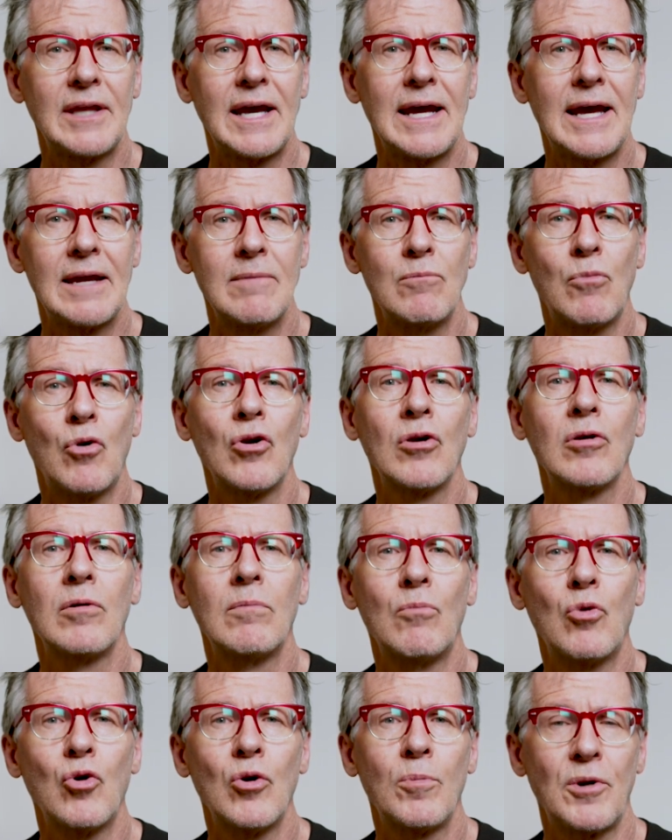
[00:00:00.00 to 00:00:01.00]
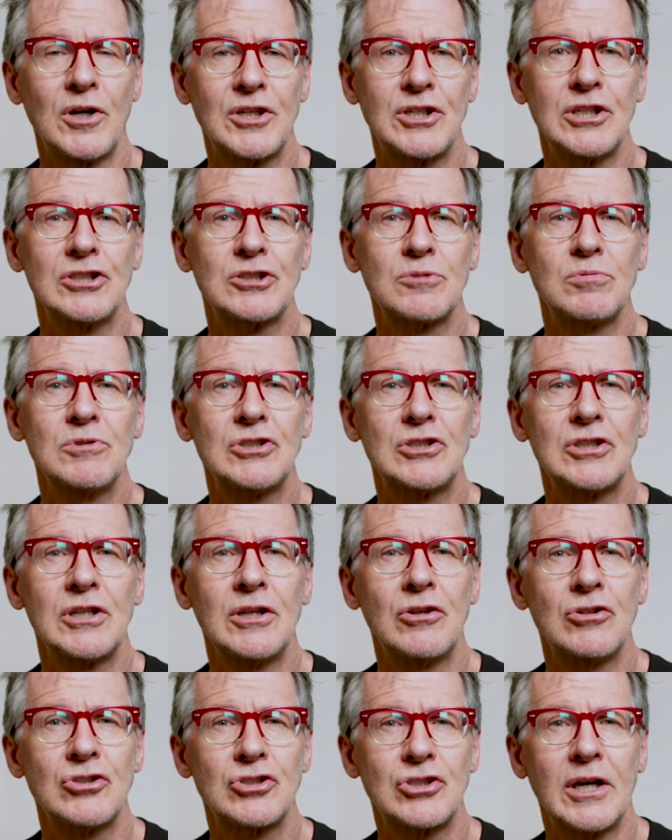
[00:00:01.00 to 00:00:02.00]
they had more participants
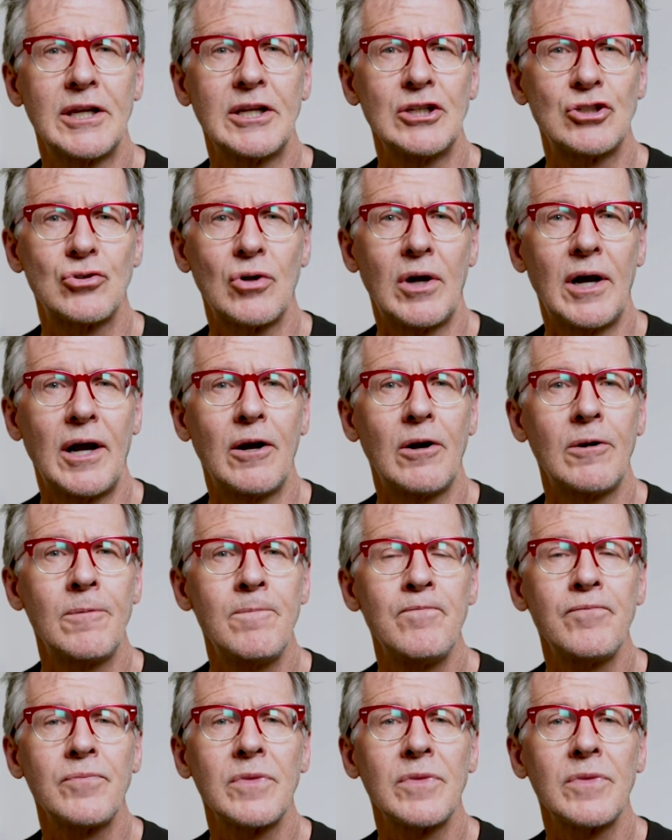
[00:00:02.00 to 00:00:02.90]
in their study trial